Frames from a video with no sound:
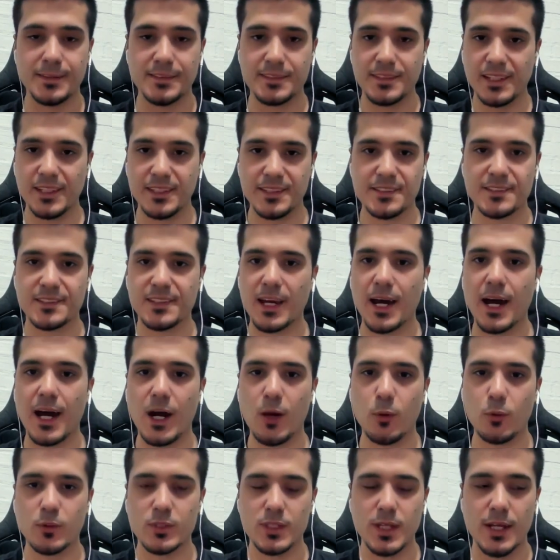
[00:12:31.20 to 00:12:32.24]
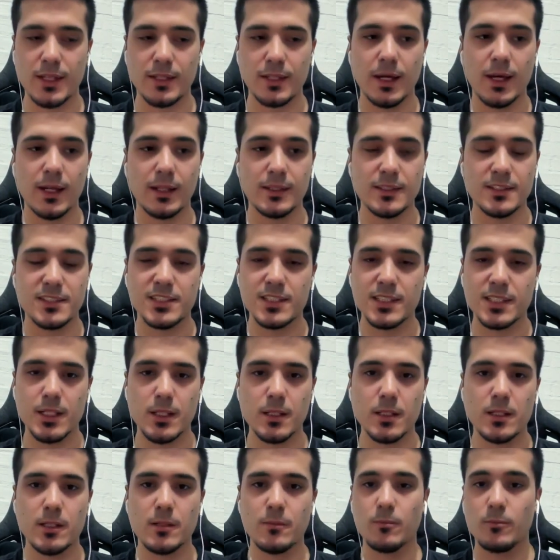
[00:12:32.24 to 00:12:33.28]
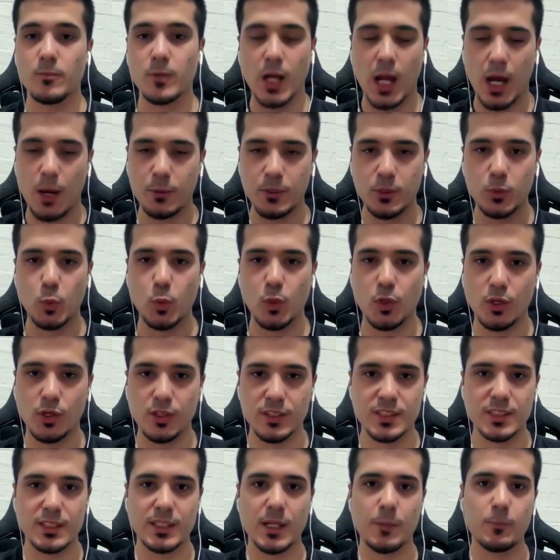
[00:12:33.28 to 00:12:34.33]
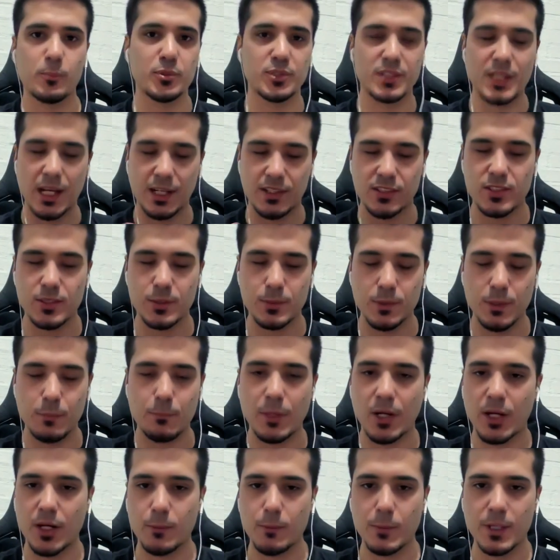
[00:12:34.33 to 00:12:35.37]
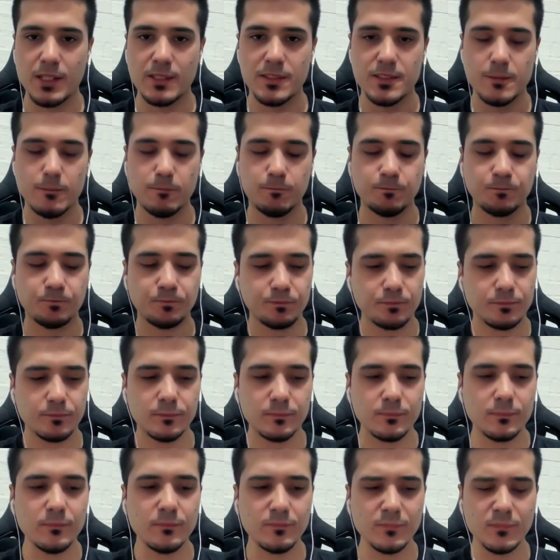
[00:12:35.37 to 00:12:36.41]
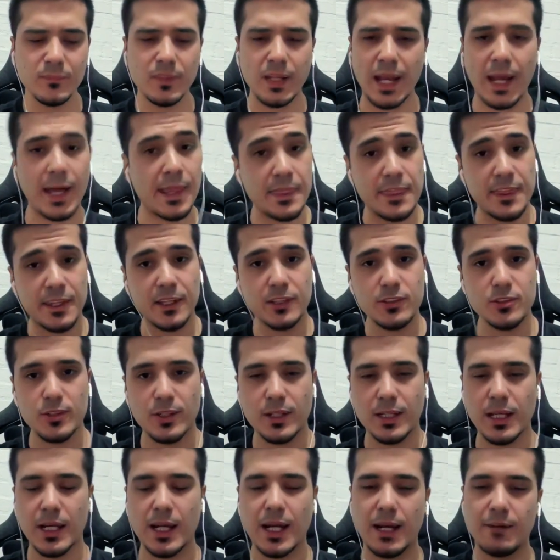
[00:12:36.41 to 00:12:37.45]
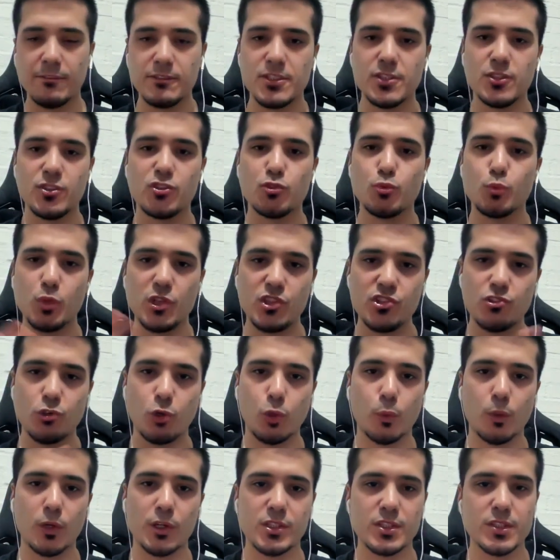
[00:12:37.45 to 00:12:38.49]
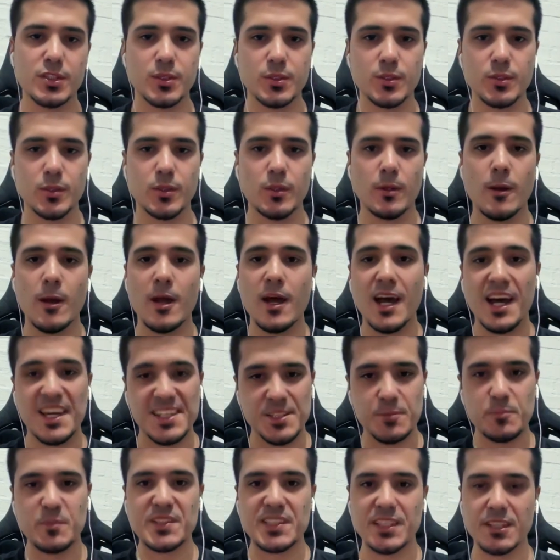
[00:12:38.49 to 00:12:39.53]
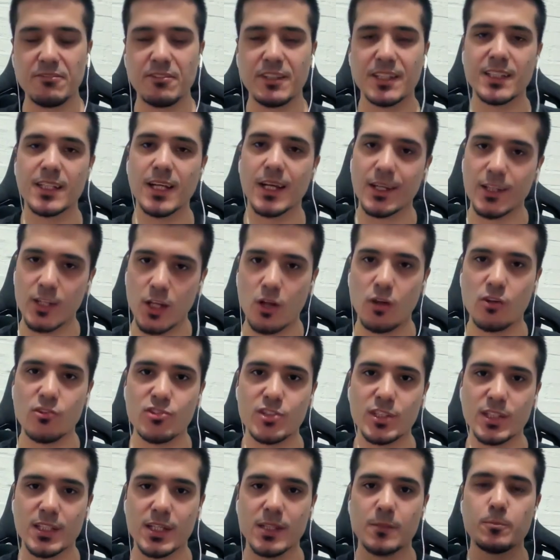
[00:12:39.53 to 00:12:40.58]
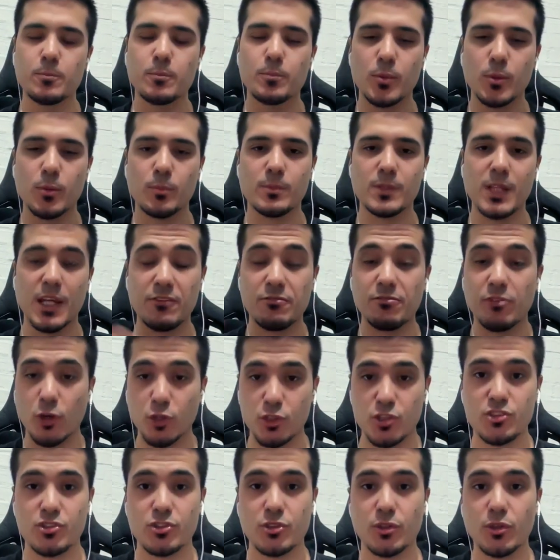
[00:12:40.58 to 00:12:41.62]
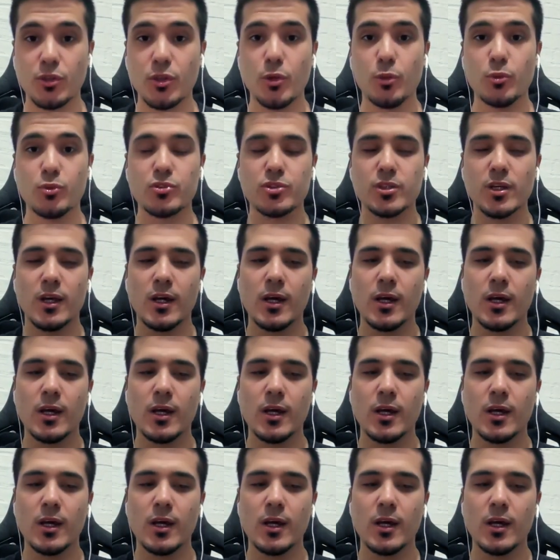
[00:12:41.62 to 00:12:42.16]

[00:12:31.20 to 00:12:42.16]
test out and see how it works in a productive environment. And then you're gonna have to switch over to a specific technology that focus on those